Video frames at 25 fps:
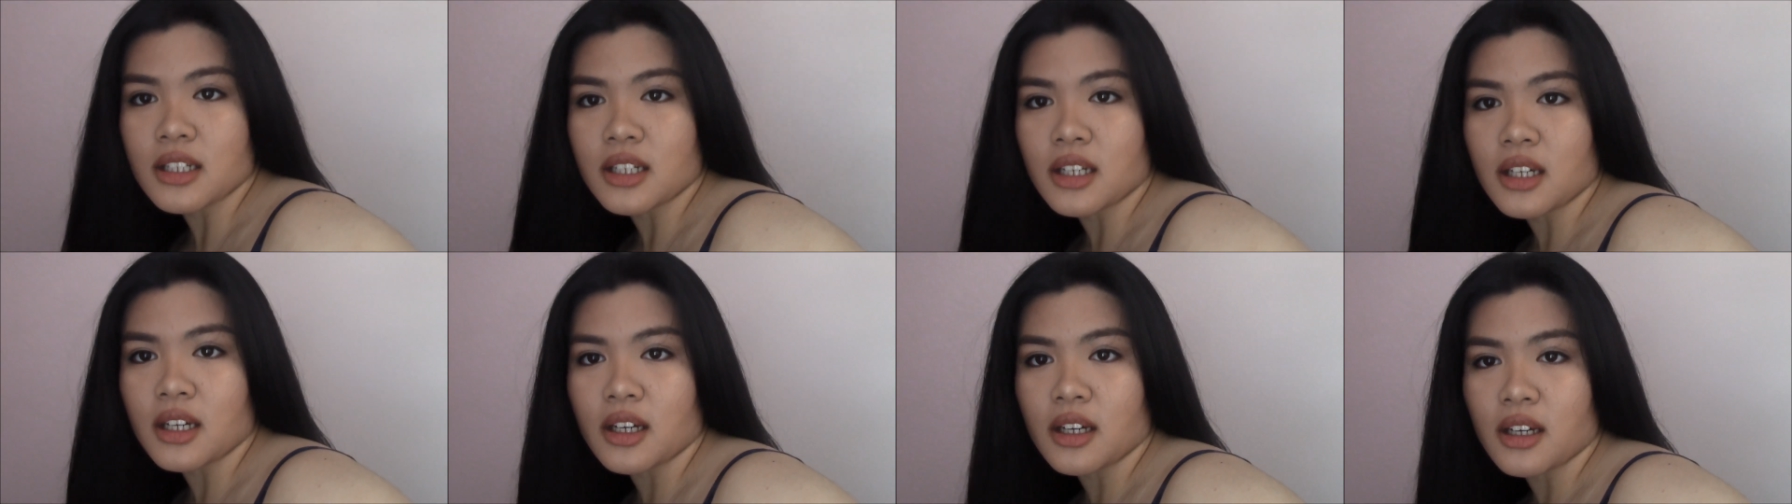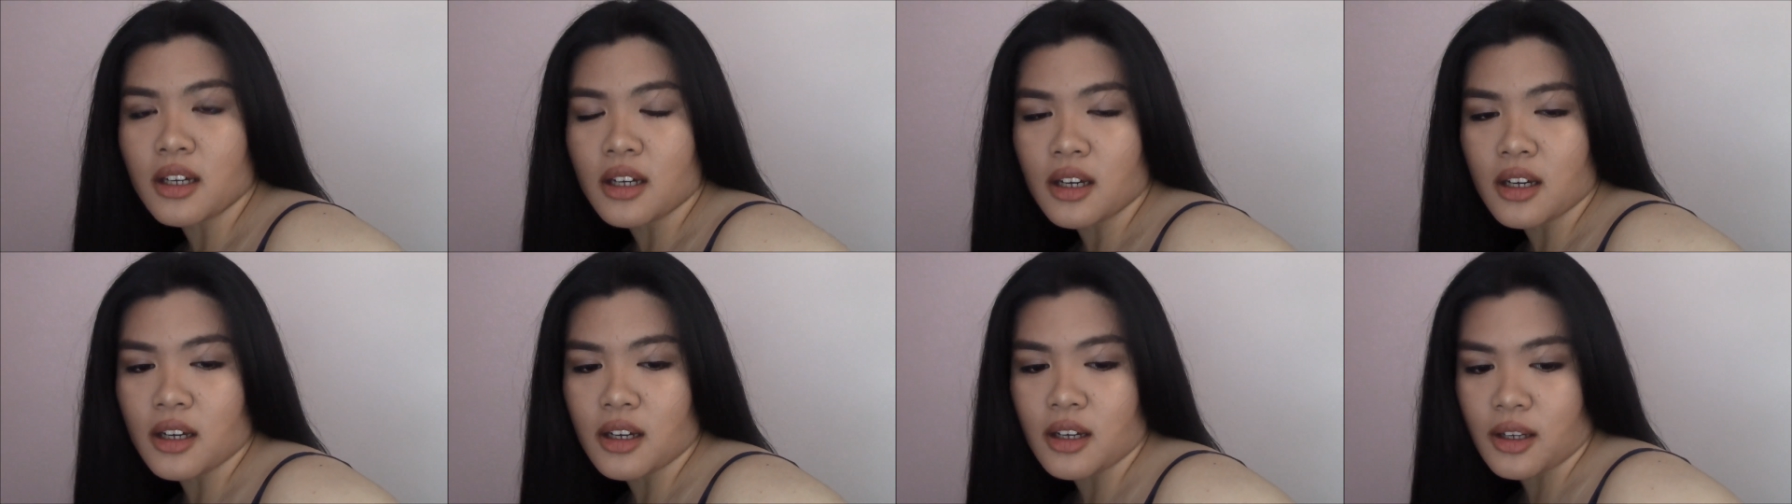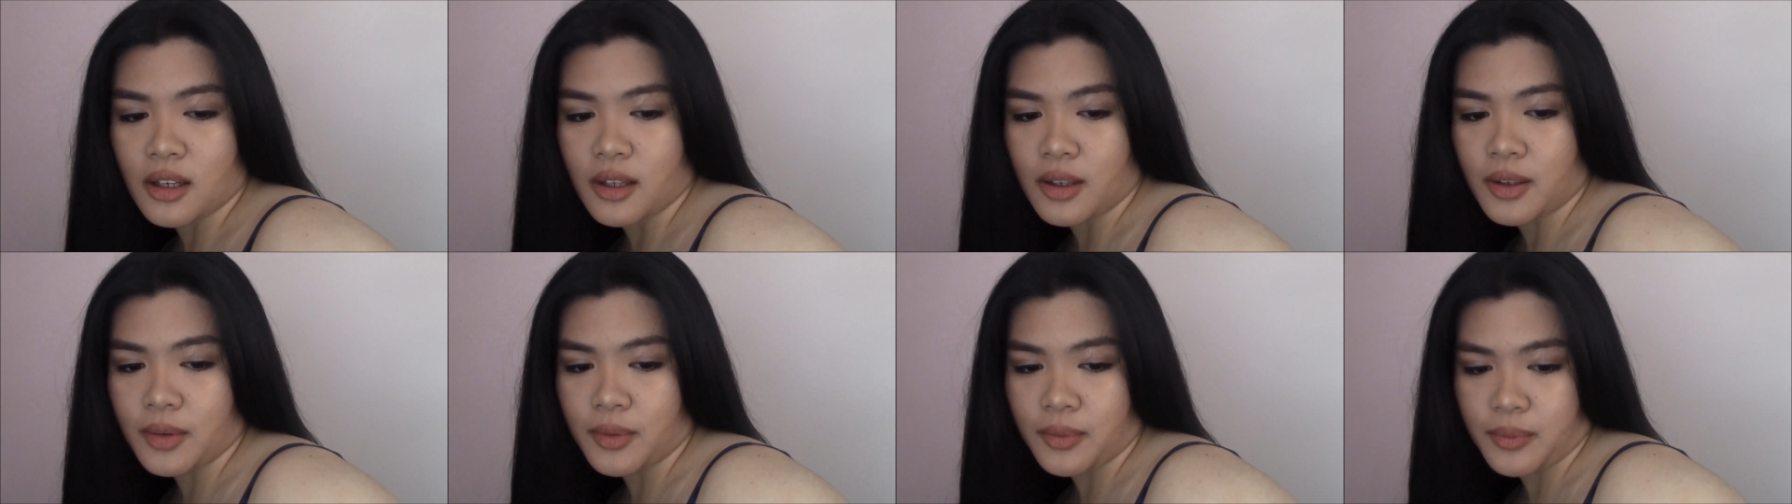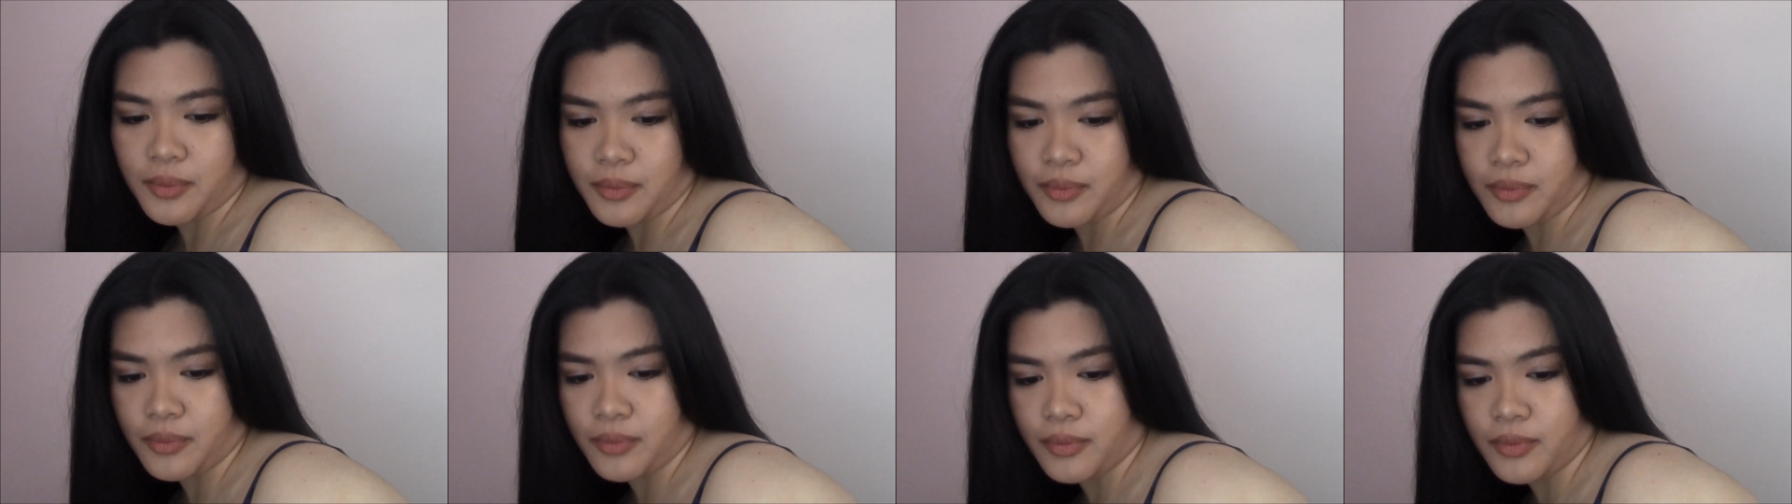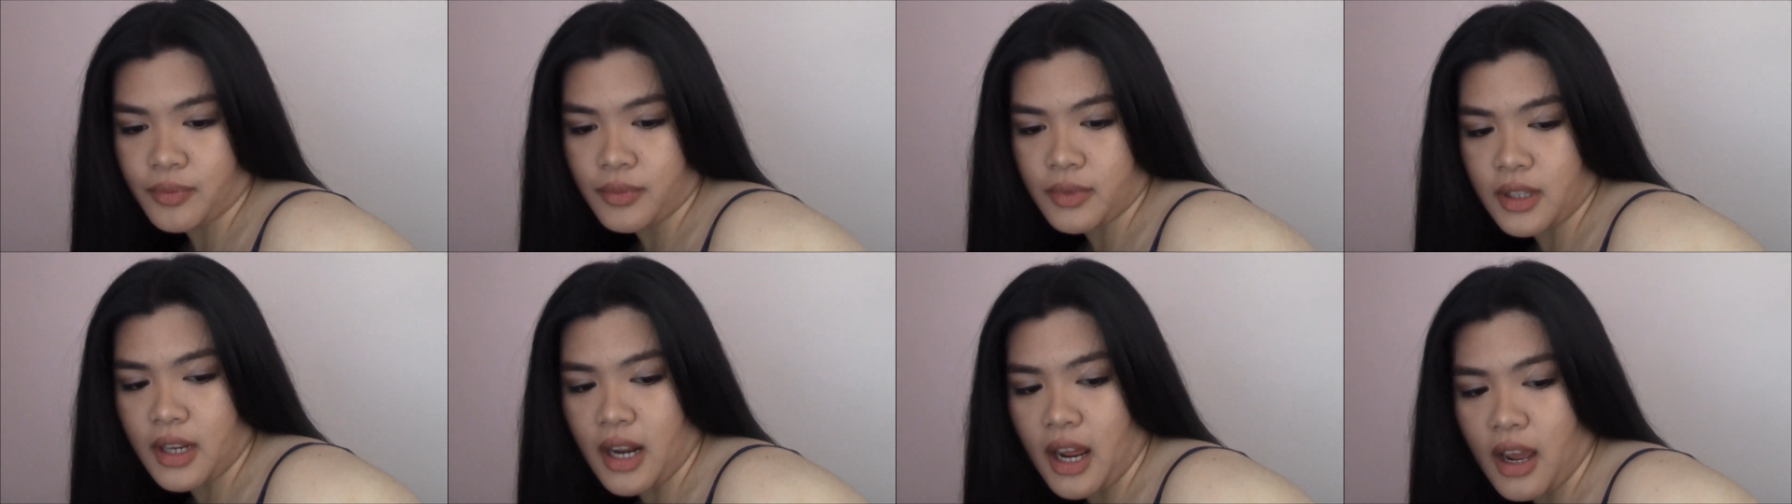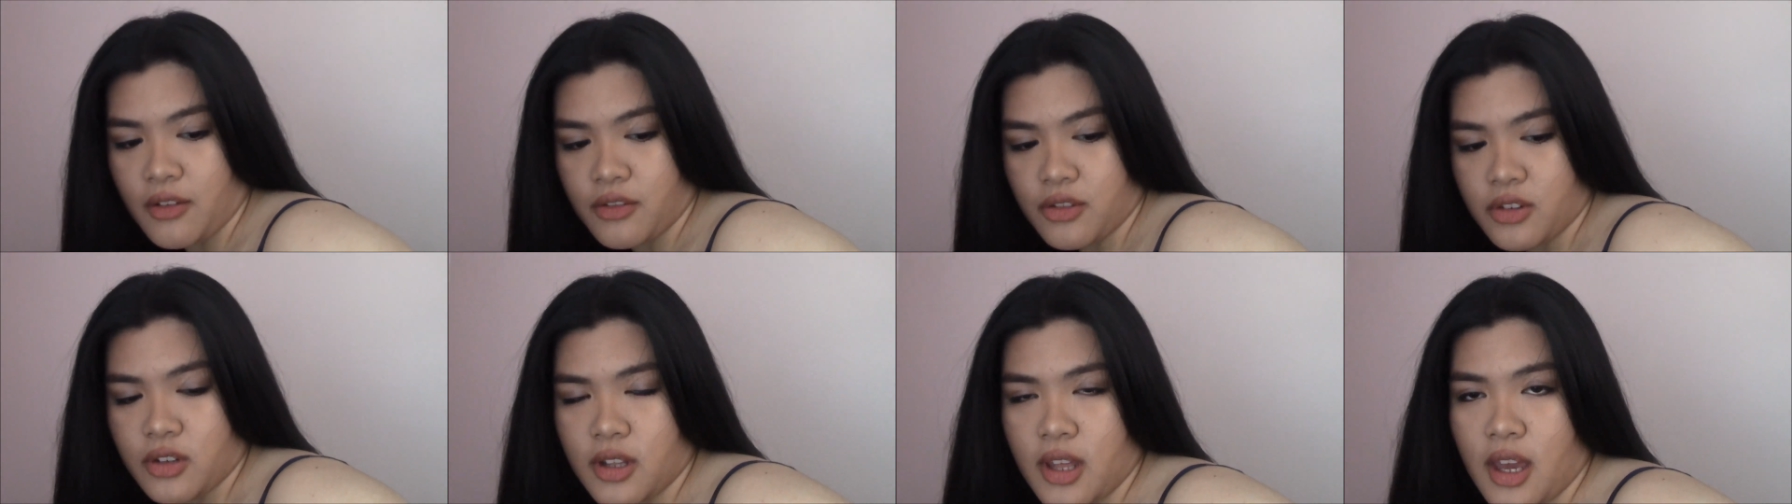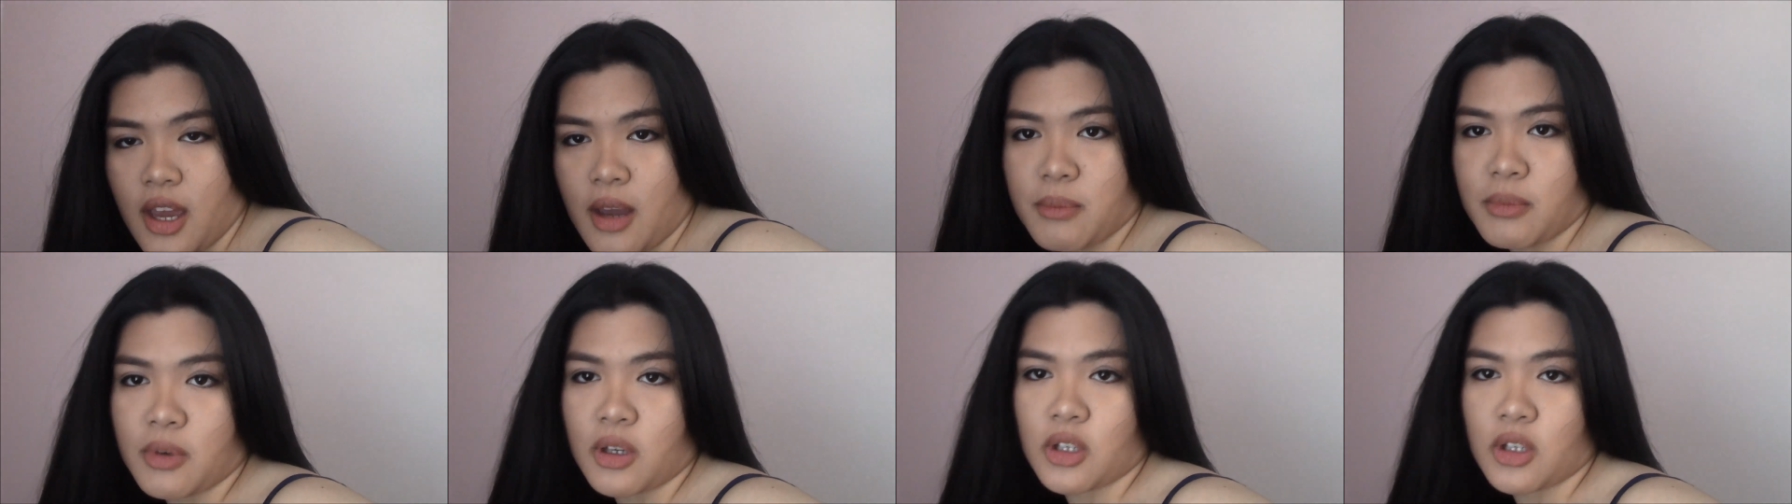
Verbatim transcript: then after that,